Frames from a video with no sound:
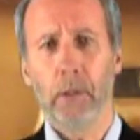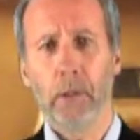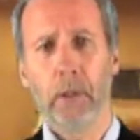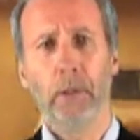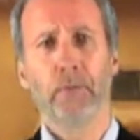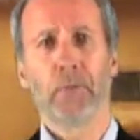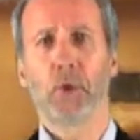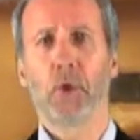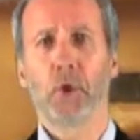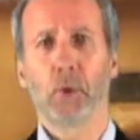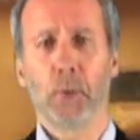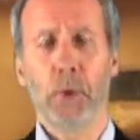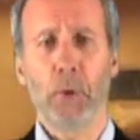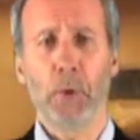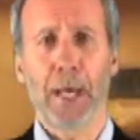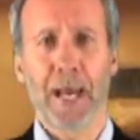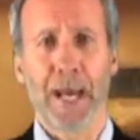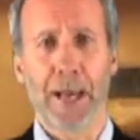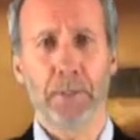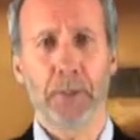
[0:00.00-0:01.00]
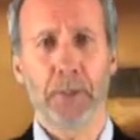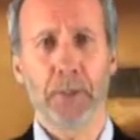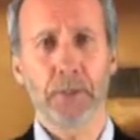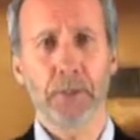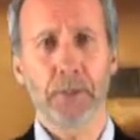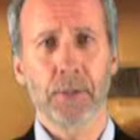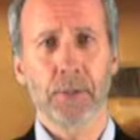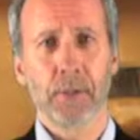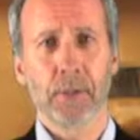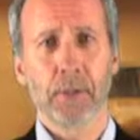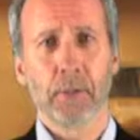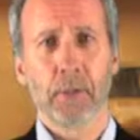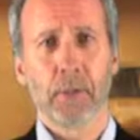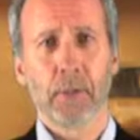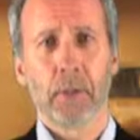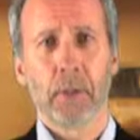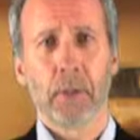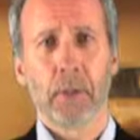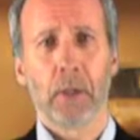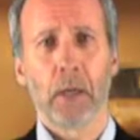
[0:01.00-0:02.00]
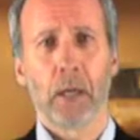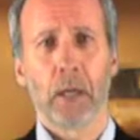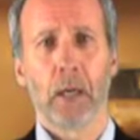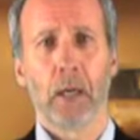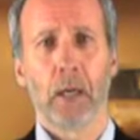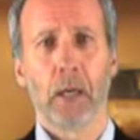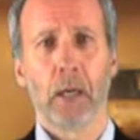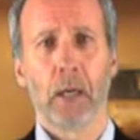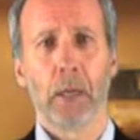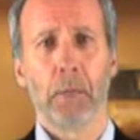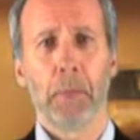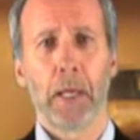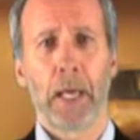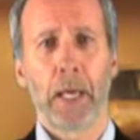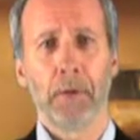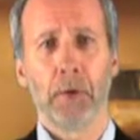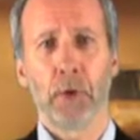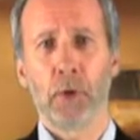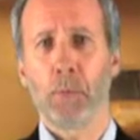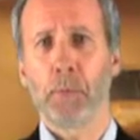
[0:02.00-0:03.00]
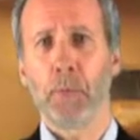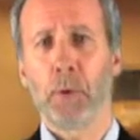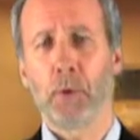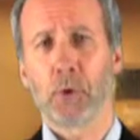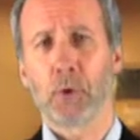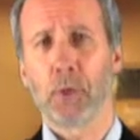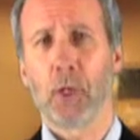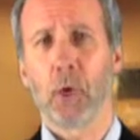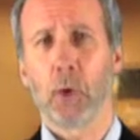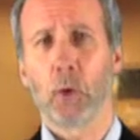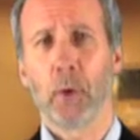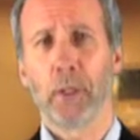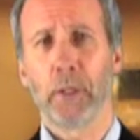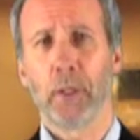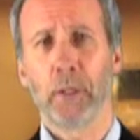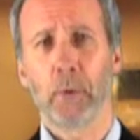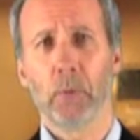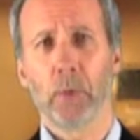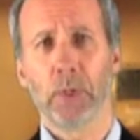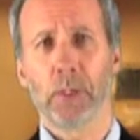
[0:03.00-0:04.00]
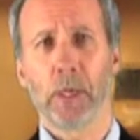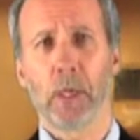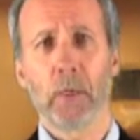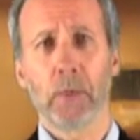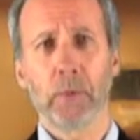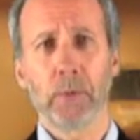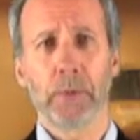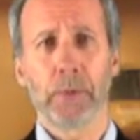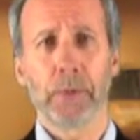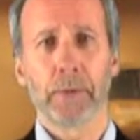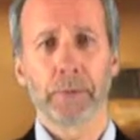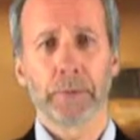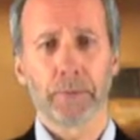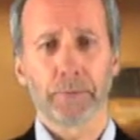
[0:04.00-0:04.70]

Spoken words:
If a dispute happens and the dispute's not quickly resolved,